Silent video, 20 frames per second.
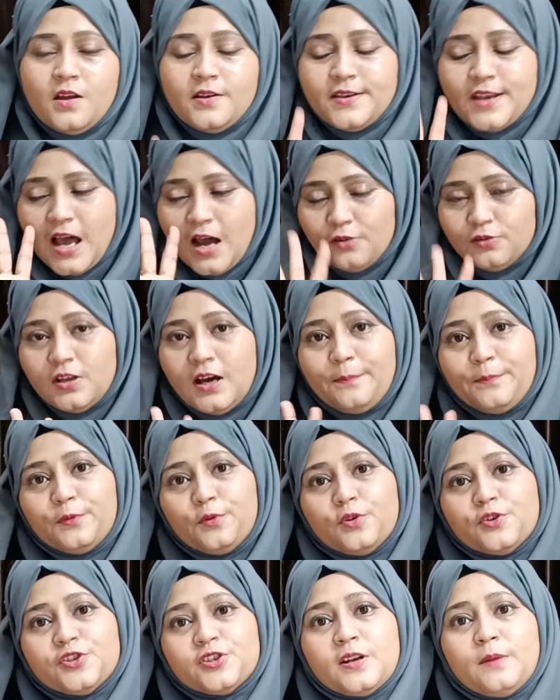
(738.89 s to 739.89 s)
Now the
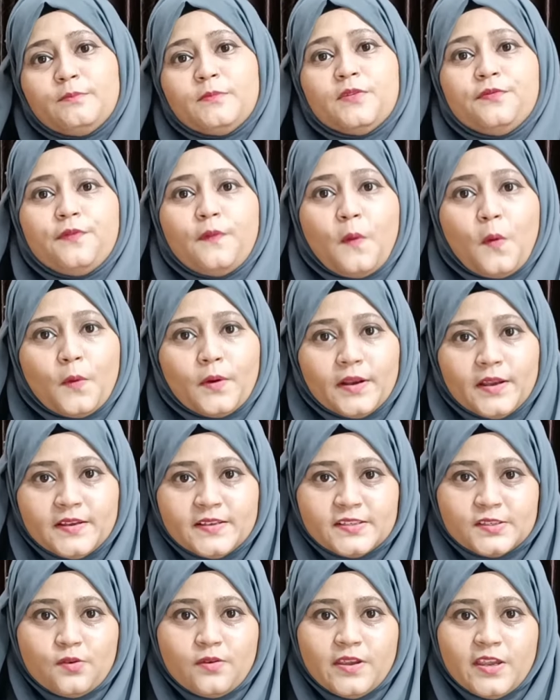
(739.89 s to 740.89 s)
approach number 4
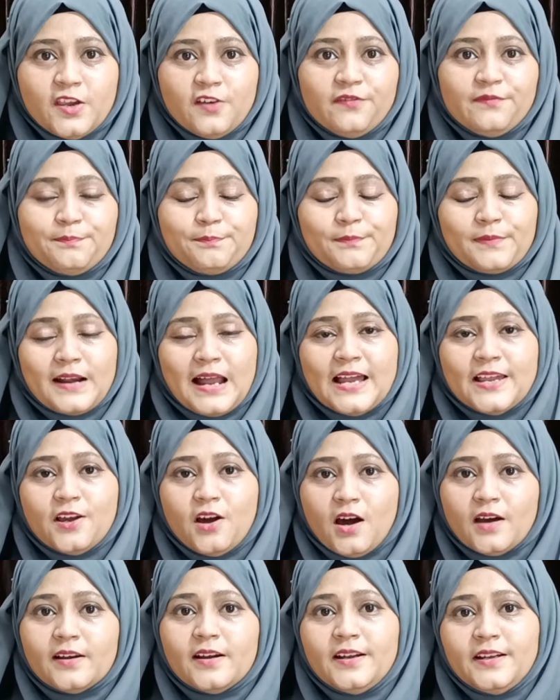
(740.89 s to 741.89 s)
is to give
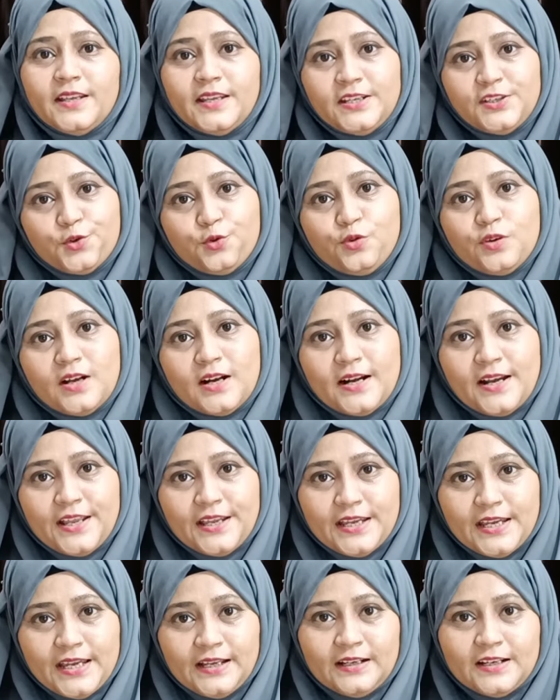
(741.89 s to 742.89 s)
priority to
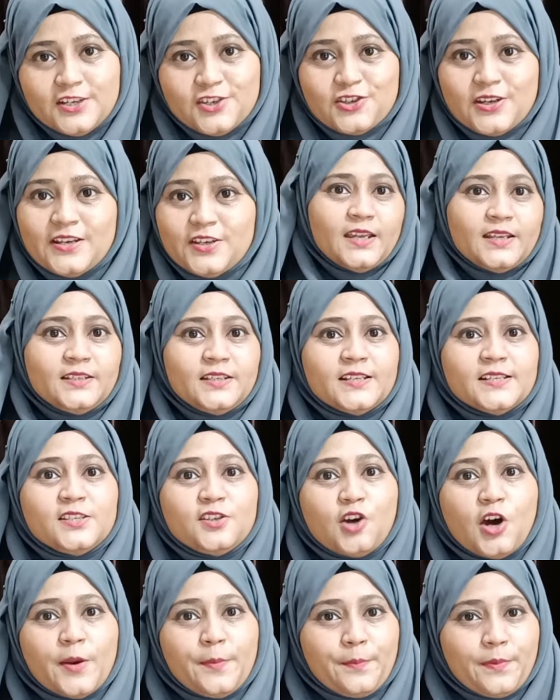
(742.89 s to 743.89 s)
learning English, and it is
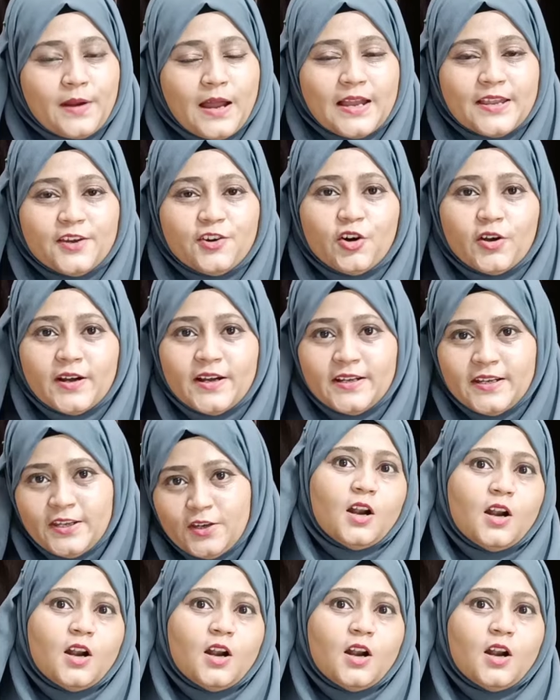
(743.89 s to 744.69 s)
your priority.